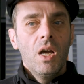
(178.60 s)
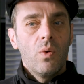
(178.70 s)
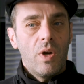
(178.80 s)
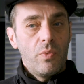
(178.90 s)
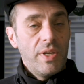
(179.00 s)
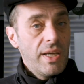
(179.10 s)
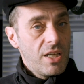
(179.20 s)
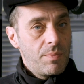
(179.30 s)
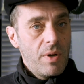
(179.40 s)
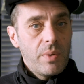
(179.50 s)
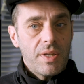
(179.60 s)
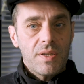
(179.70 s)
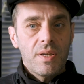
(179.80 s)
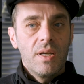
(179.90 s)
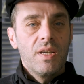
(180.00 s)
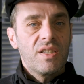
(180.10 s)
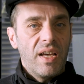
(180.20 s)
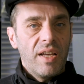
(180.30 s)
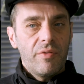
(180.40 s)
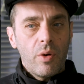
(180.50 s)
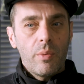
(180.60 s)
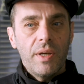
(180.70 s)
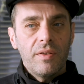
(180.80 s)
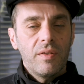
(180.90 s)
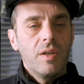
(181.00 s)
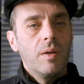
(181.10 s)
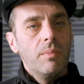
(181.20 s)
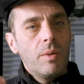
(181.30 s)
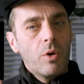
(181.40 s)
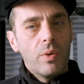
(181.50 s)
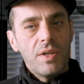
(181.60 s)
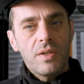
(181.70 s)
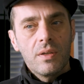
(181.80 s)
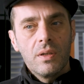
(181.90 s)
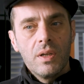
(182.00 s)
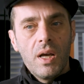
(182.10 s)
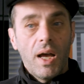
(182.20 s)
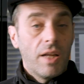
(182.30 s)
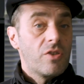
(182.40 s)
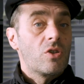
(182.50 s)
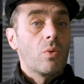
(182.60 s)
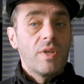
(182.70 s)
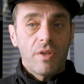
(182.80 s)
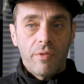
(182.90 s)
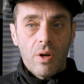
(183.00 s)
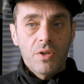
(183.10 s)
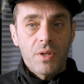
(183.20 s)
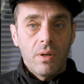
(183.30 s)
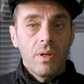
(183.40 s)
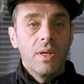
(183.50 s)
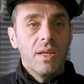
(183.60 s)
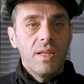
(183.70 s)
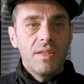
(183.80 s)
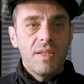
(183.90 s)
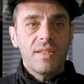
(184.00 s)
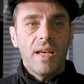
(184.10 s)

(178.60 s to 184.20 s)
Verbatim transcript: When we experience the environment, memories, and stories of others in this